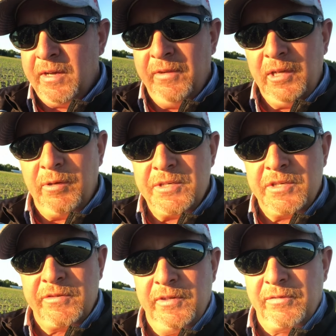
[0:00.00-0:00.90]
have any
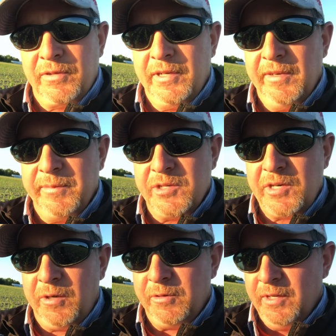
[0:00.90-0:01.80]
questions, feel free to give me a
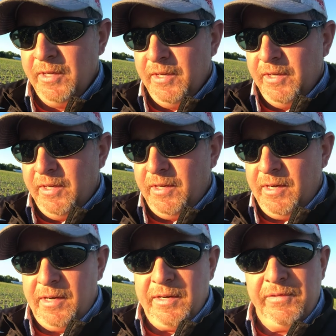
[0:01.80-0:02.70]
shout.
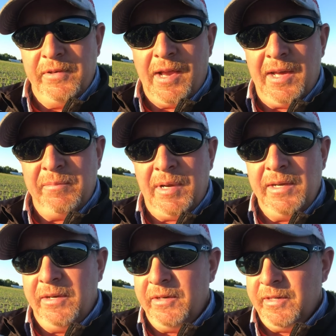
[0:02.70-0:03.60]
If you're not in my
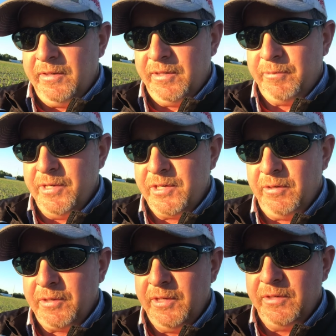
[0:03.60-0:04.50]
area, reach
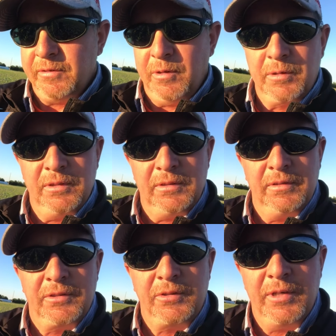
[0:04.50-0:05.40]
out to your local
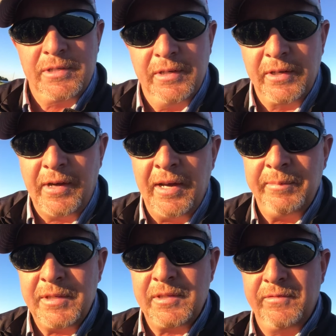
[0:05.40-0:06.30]
trusted
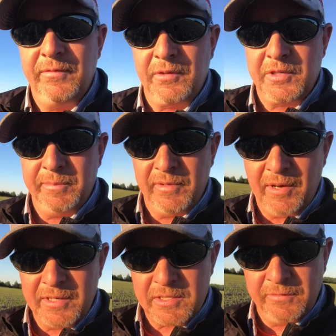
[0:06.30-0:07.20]
agronomist for some
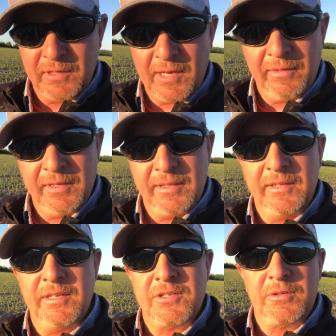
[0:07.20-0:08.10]
advice if you have anything
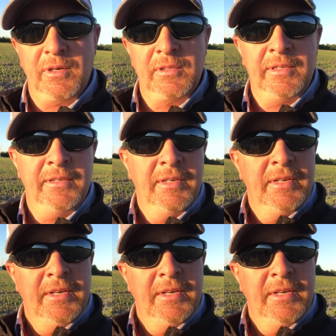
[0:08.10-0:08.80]
that's struggling.